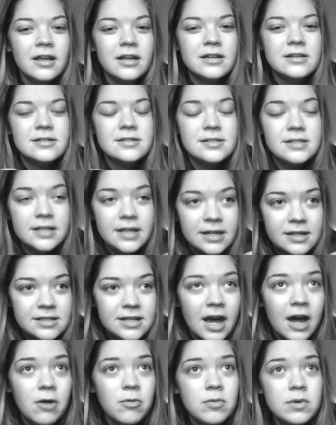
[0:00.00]
sit
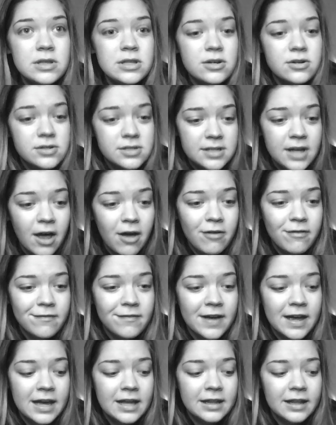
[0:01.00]
down with yourself
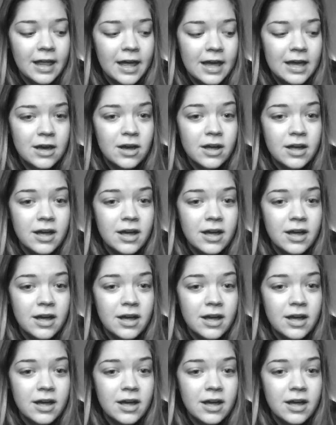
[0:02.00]
and like